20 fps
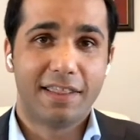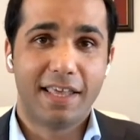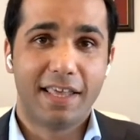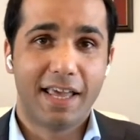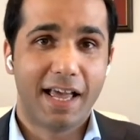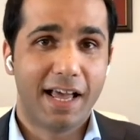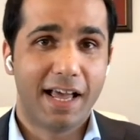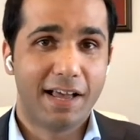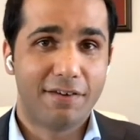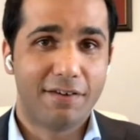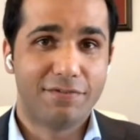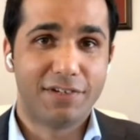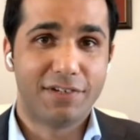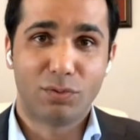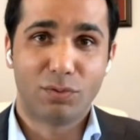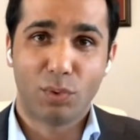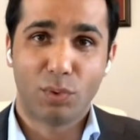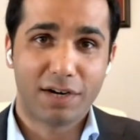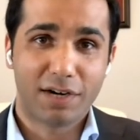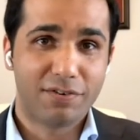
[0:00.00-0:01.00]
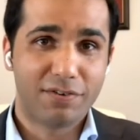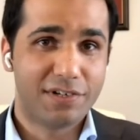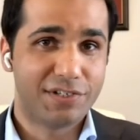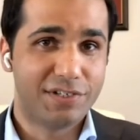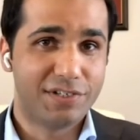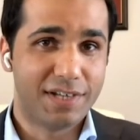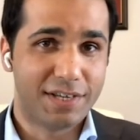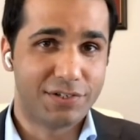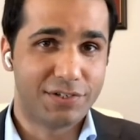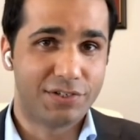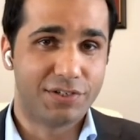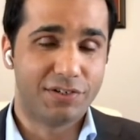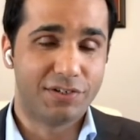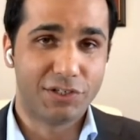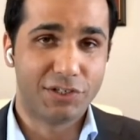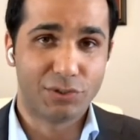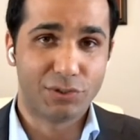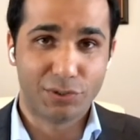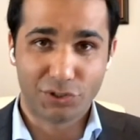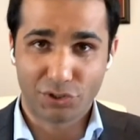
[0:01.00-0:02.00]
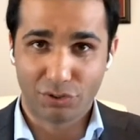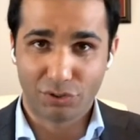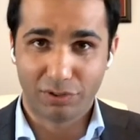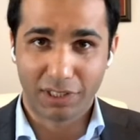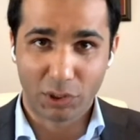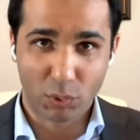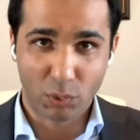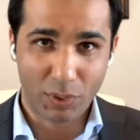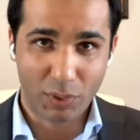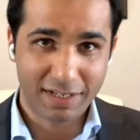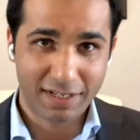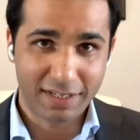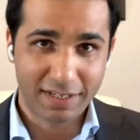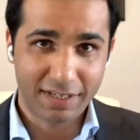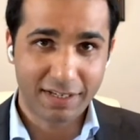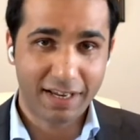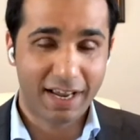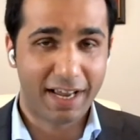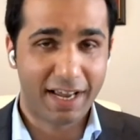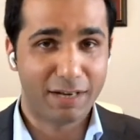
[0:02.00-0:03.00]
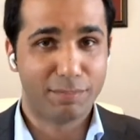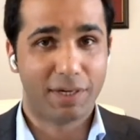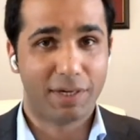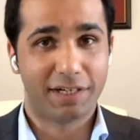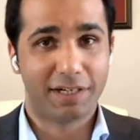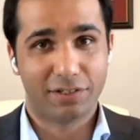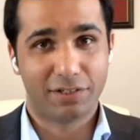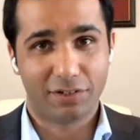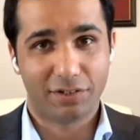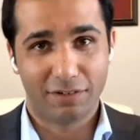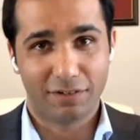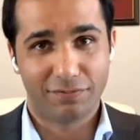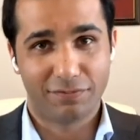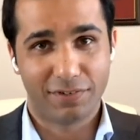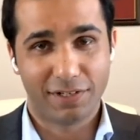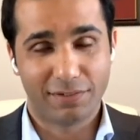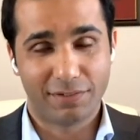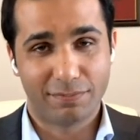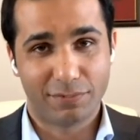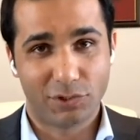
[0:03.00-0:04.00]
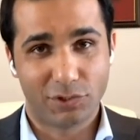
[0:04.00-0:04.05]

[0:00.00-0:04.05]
they have done whatever is necessary to ensure liquidity and market confidence.